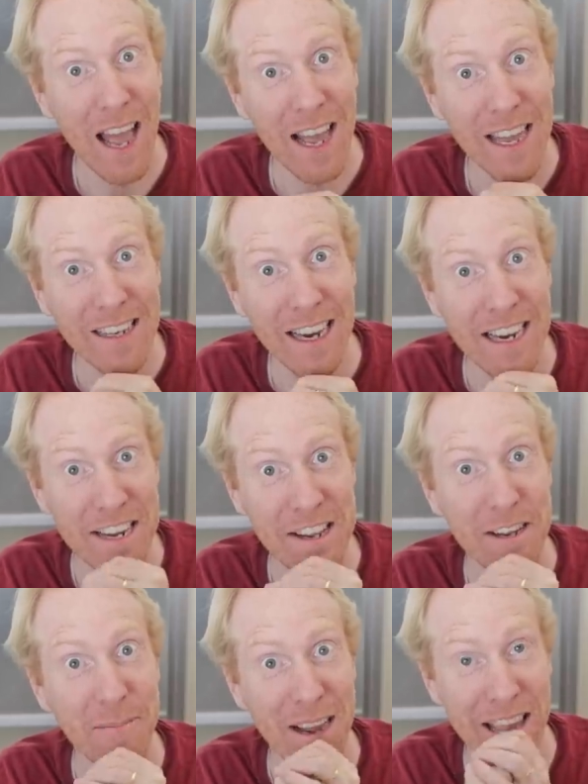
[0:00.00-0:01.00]
and I
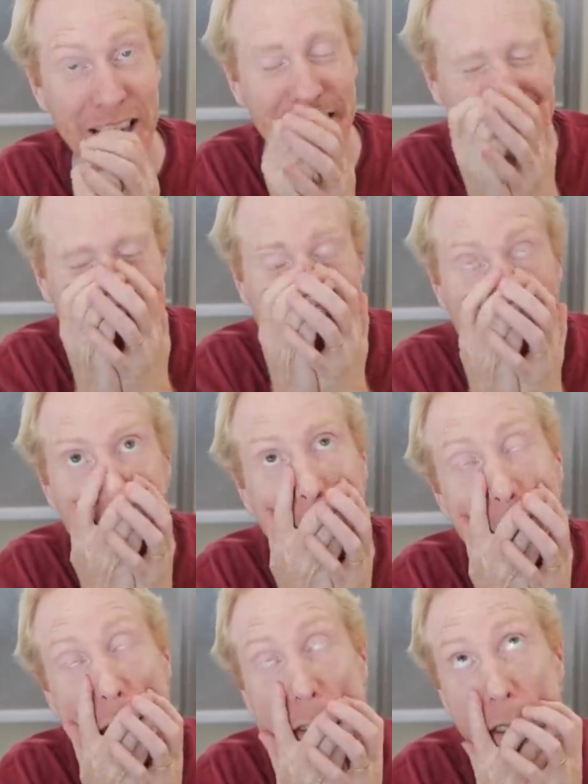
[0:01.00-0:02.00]
need my hit,
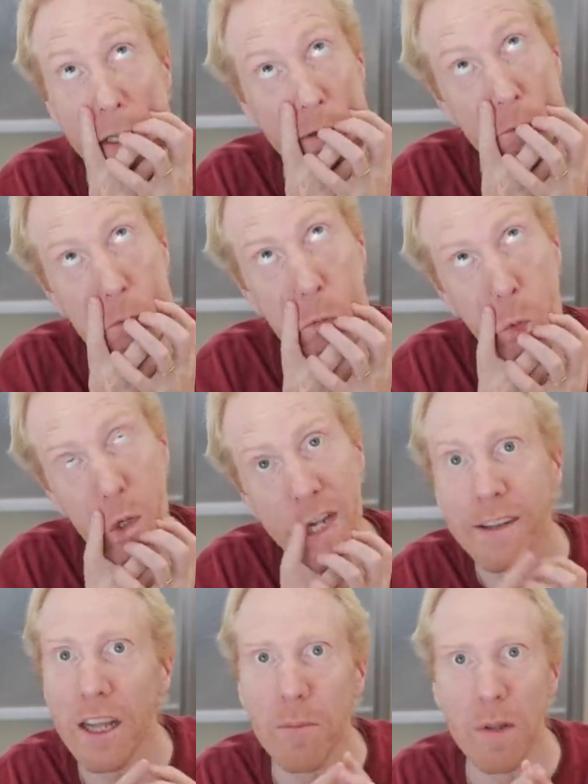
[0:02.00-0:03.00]
but I have to
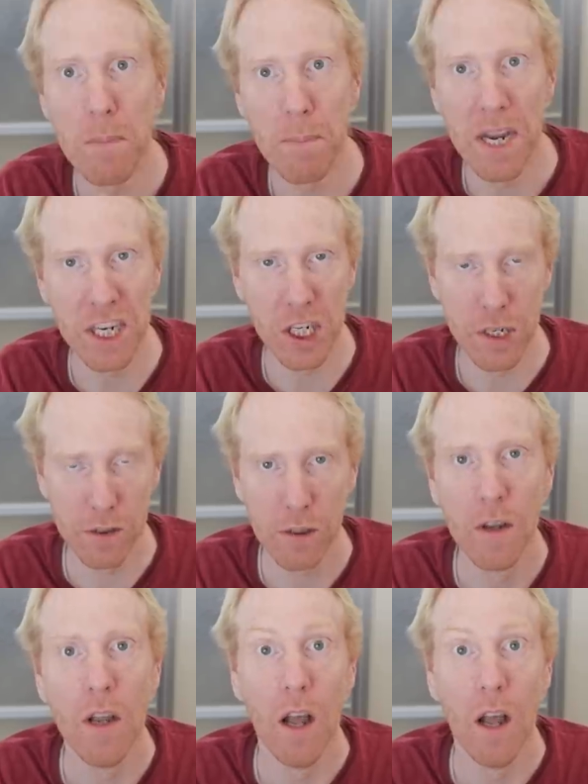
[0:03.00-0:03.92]
wait and be patient.